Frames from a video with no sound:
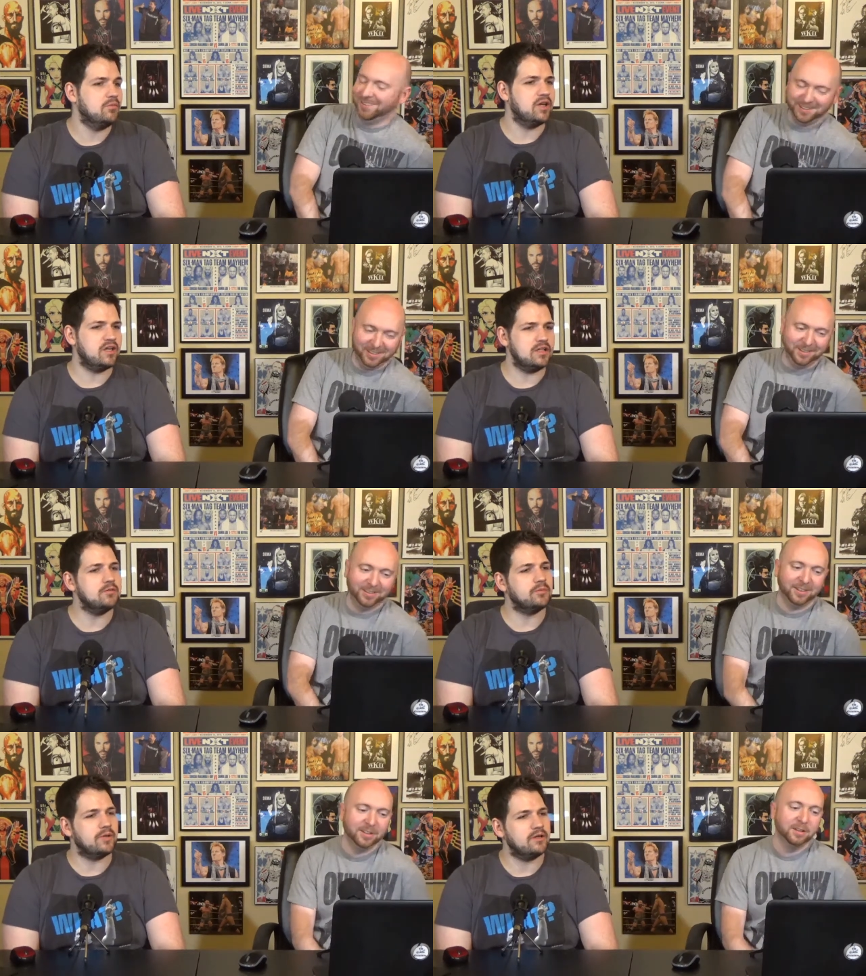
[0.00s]
Speaker 1: but
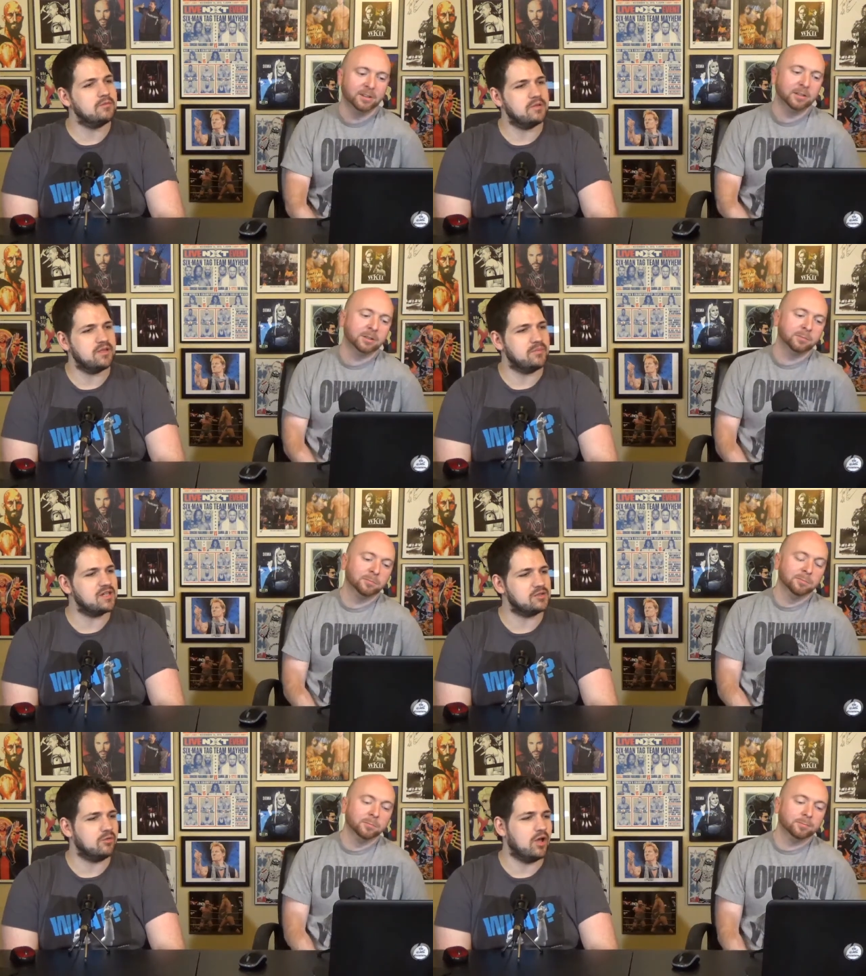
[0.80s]
it, would probably be the
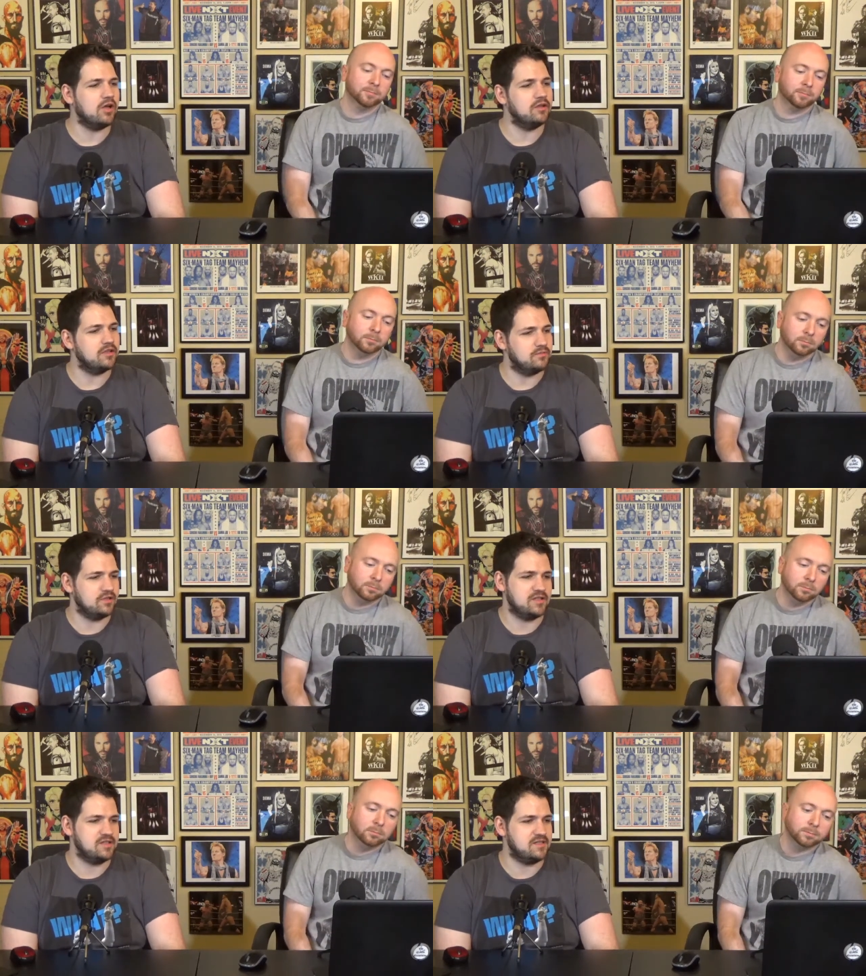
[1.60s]
best quality
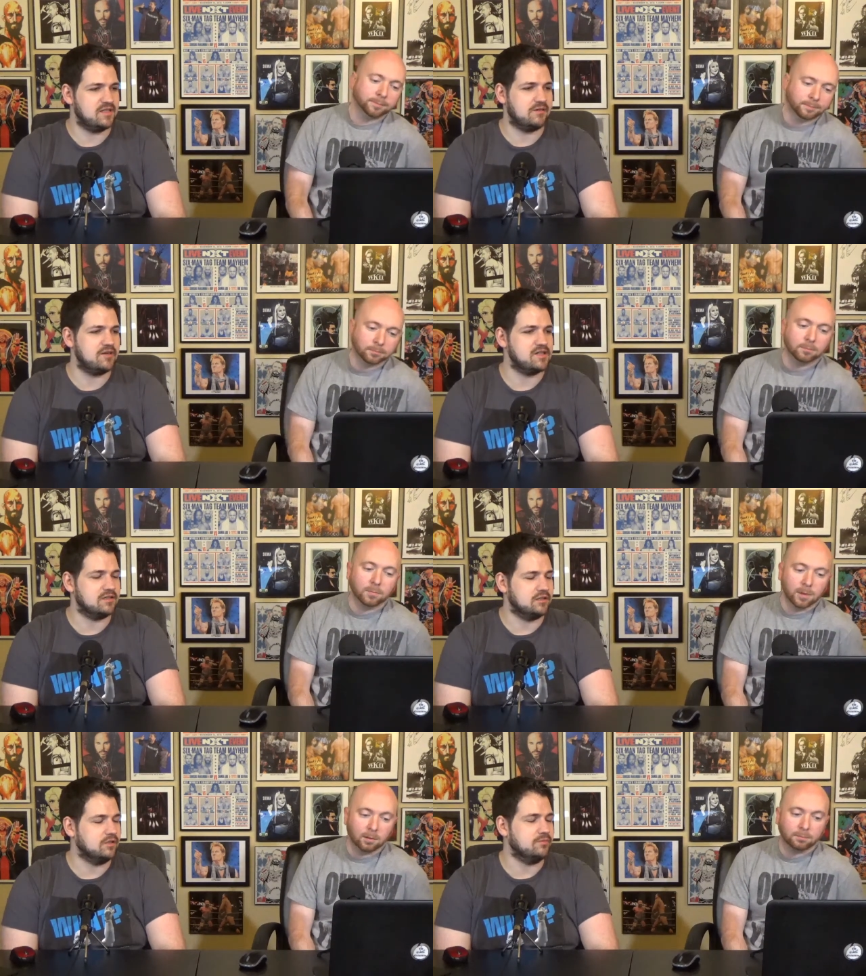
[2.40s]
because he's not
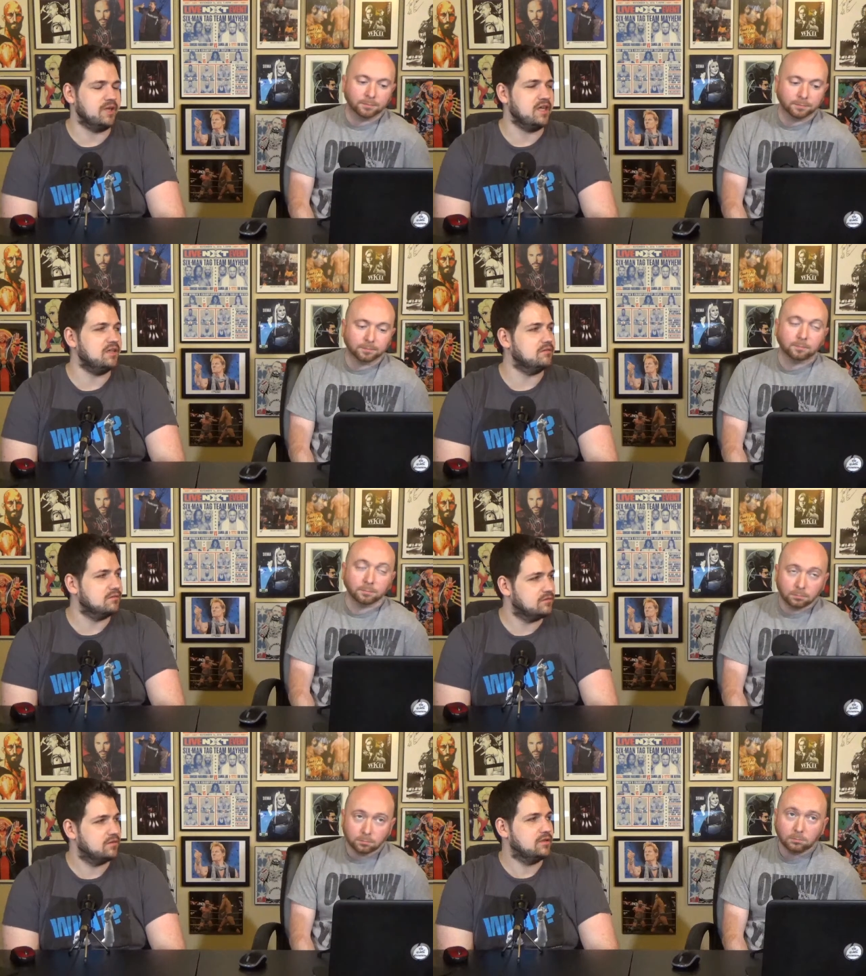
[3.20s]
wrestling an old man.
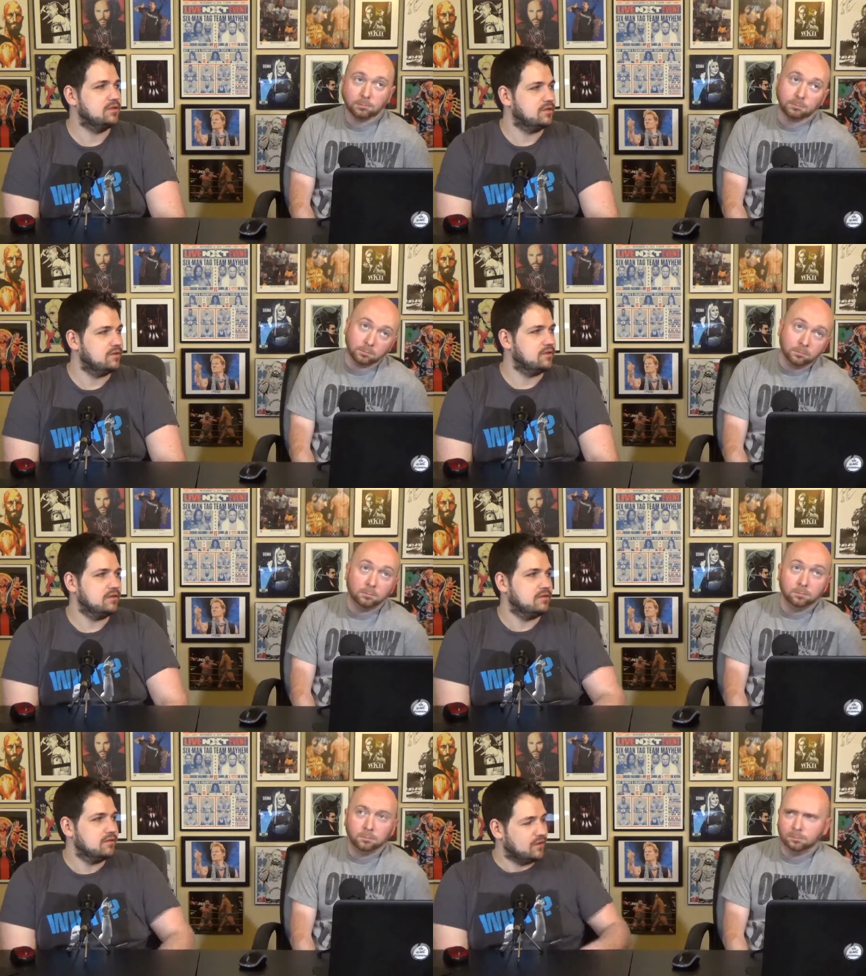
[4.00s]

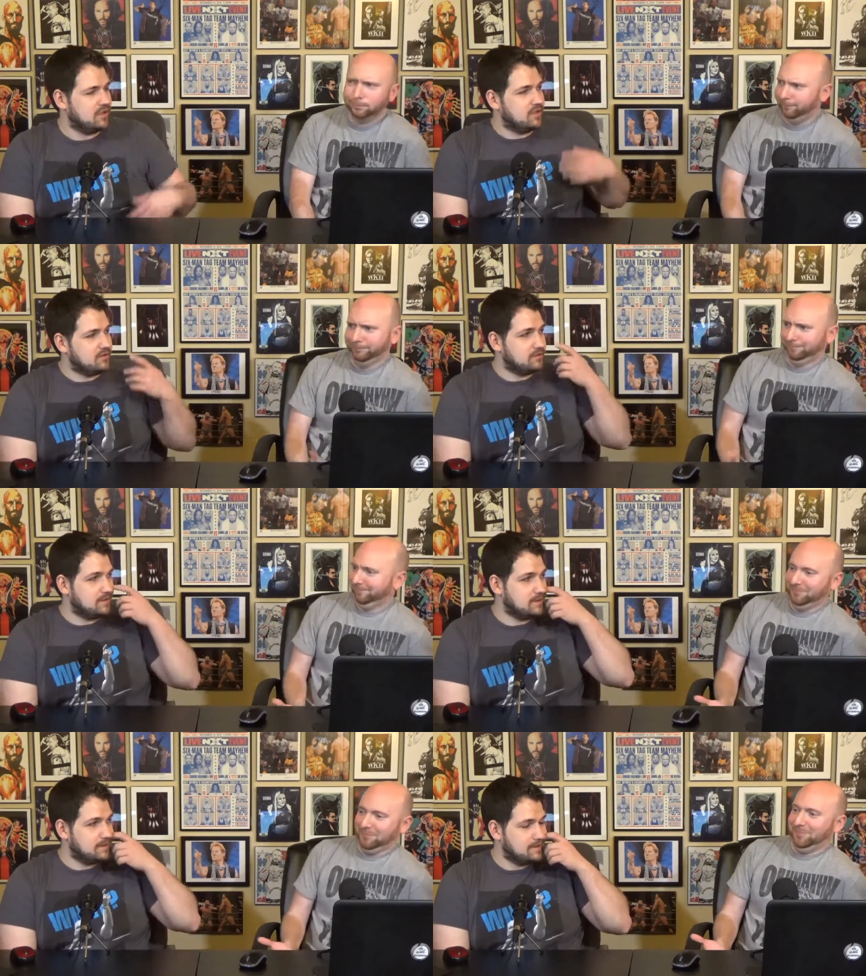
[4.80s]
And
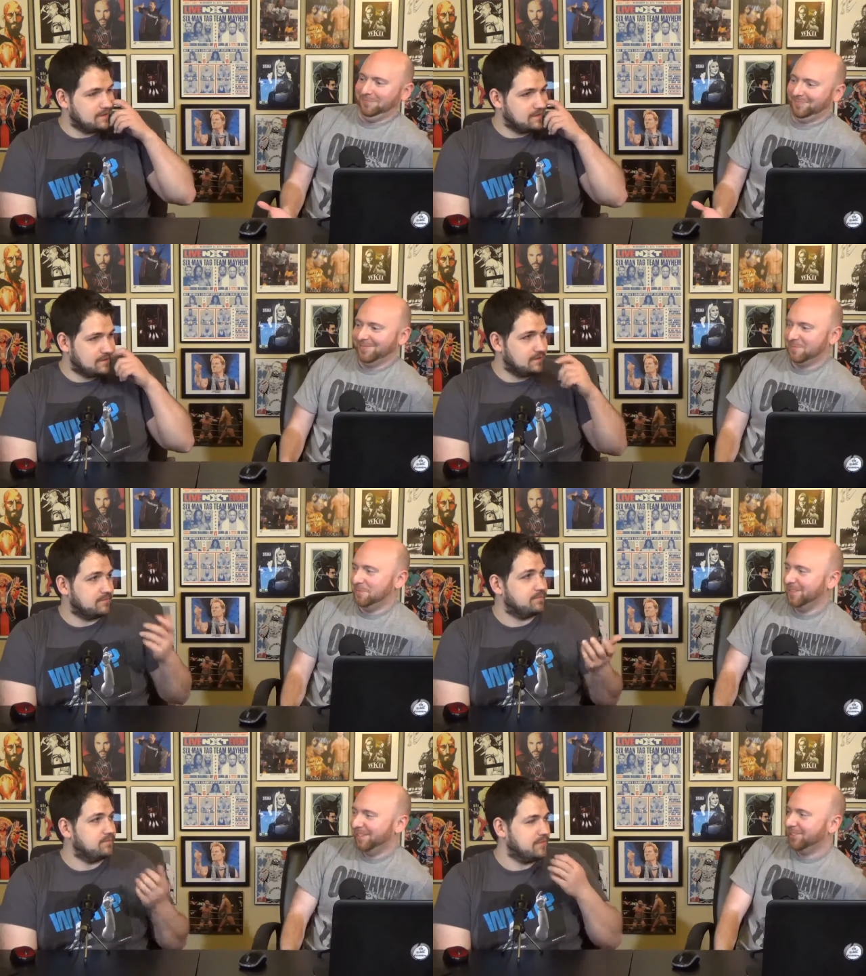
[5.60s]

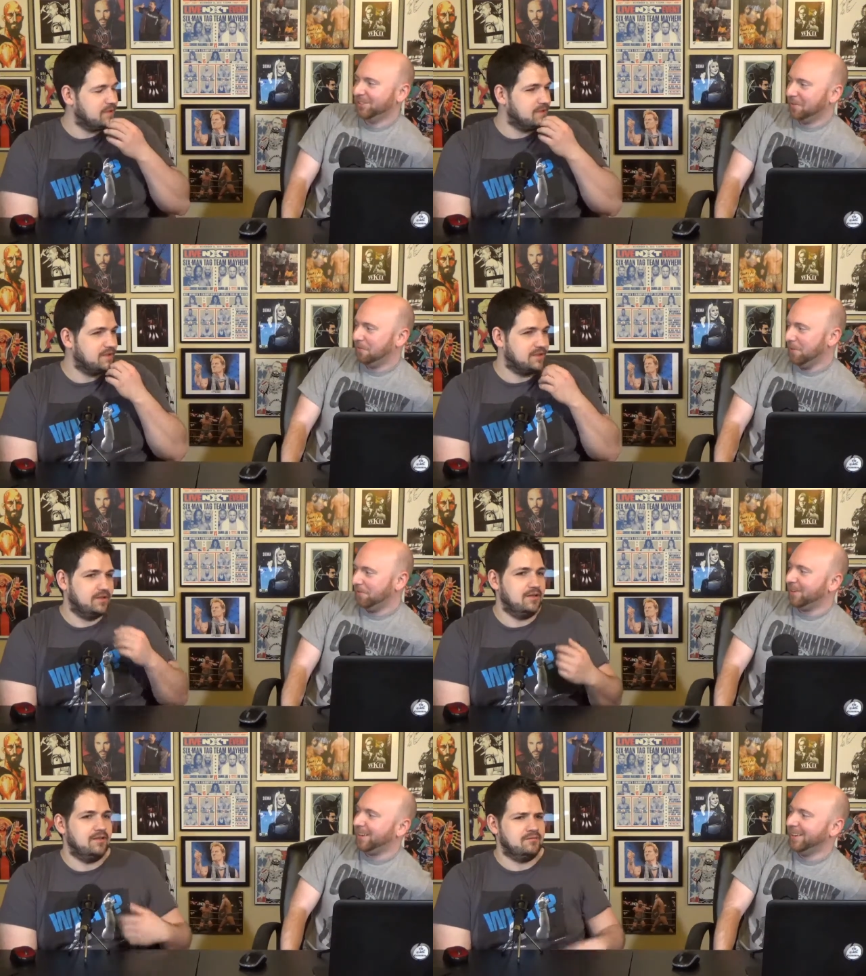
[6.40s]
Batista's like
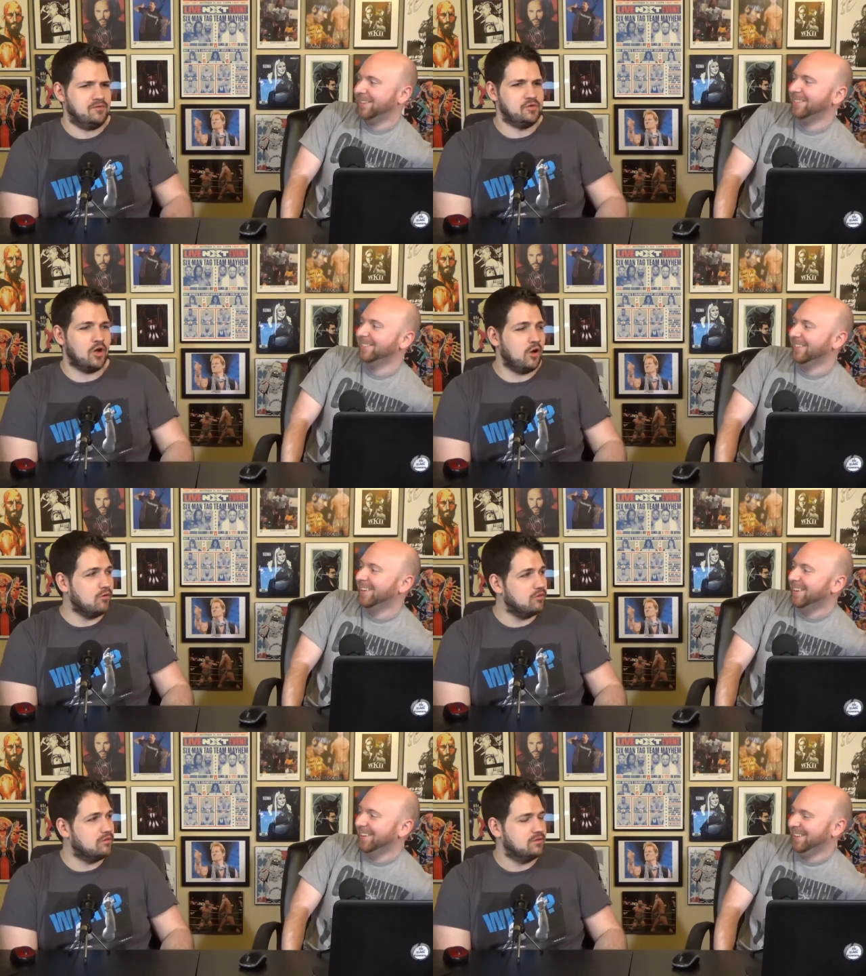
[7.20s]
fifty. So
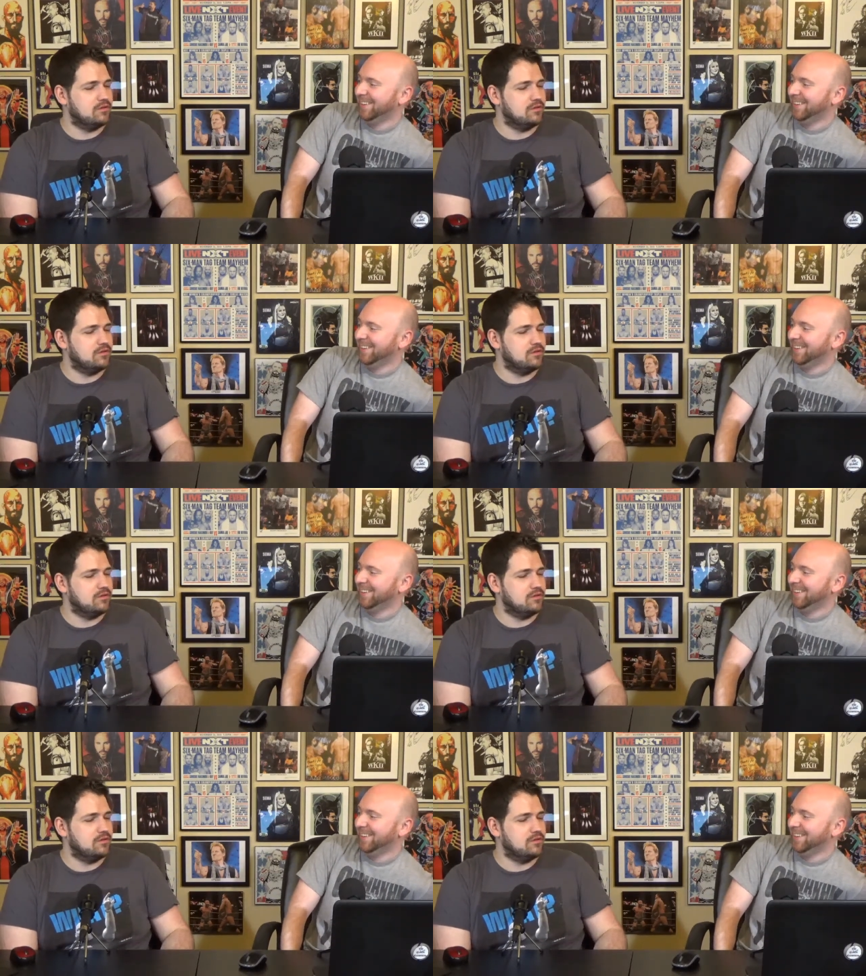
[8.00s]
he's,